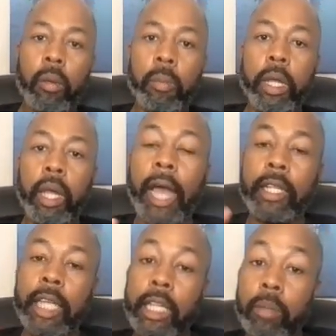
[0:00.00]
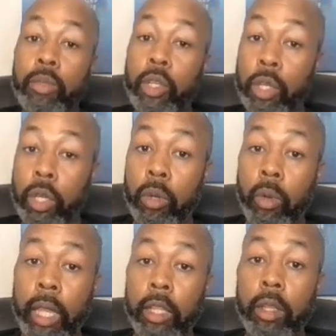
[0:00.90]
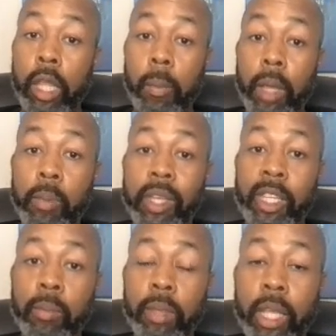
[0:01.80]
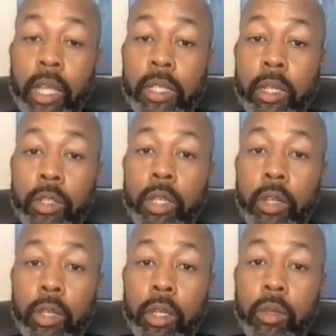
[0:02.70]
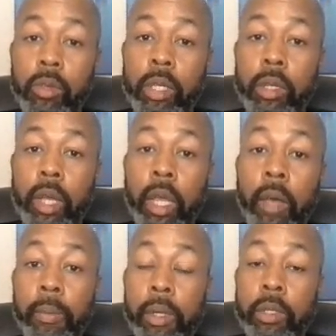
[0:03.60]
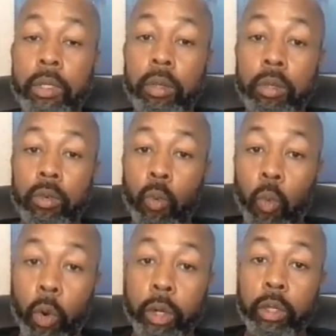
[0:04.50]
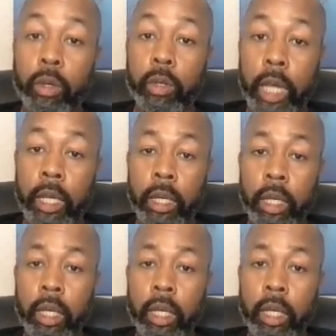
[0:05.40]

but I can take them to you, and there may be some things that you can do to help us work through that.